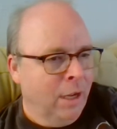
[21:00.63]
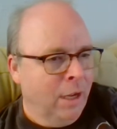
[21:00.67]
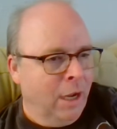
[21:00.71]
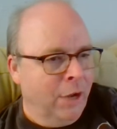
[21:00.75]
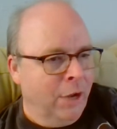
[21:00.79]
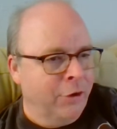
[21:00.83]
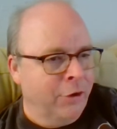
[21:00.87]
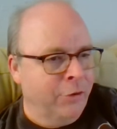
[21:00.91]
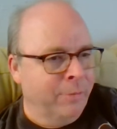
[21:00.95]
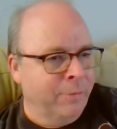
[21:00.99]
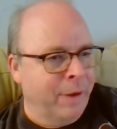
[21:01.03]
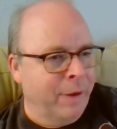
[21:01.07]

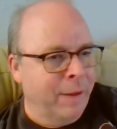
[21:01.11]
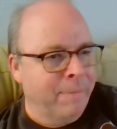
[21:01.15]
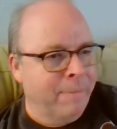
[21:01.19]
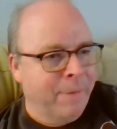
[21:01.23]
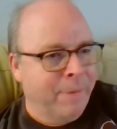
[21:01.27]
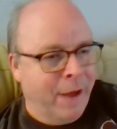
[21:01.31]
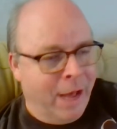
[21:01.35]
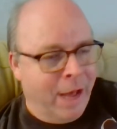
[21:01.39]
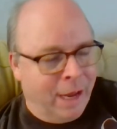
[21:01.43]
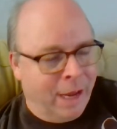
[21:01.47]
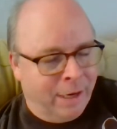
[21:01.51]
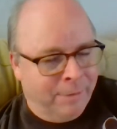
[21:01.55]
I do my
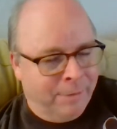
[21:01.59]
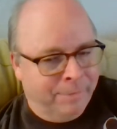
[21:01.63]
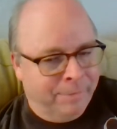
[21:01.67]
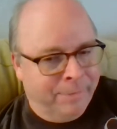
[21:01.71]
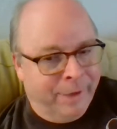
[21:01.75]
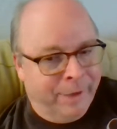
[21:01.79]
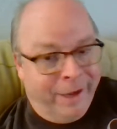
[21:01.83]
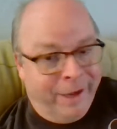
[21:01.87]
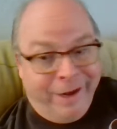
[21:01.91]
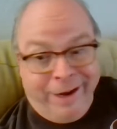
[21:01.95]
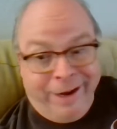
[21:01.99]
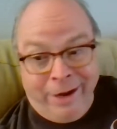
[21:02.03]

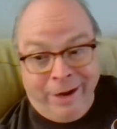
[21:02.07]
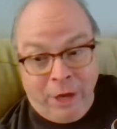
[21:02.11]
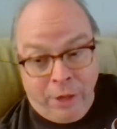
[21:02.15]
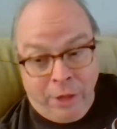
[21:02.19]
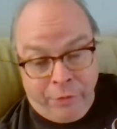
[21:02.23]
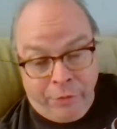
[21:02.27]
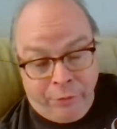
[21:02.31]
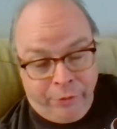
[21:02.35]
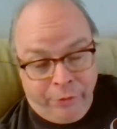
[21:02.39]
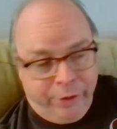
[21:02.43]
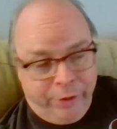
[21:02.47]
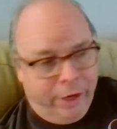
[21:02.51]
bottom on
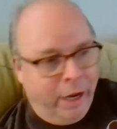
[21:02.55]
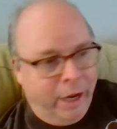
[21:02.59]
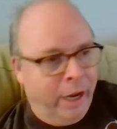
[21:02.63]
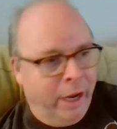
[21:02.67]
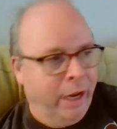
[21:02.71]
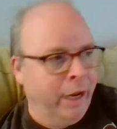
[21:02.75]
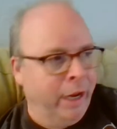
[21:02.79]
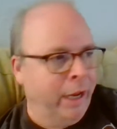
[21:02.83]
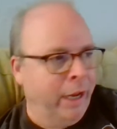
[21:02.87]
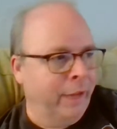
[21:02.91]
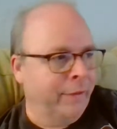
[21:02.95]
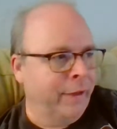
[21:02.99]
another
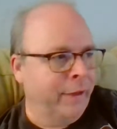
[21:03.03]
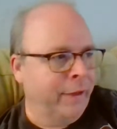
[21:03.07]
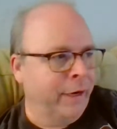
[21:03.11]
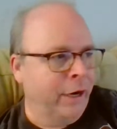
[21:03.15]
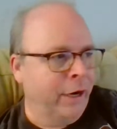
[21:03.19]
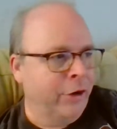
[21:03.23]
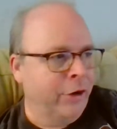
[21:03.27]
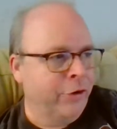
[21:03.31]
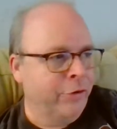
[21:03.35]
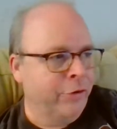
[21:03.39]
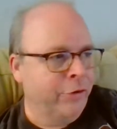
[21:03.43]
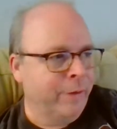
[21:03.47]
day, and then
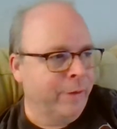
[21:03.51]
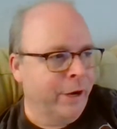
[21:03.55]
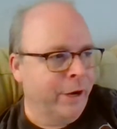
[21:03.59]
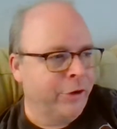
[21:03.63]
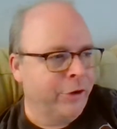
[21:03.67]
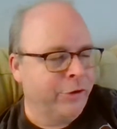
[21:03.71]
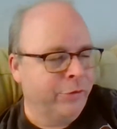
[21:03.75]
I do my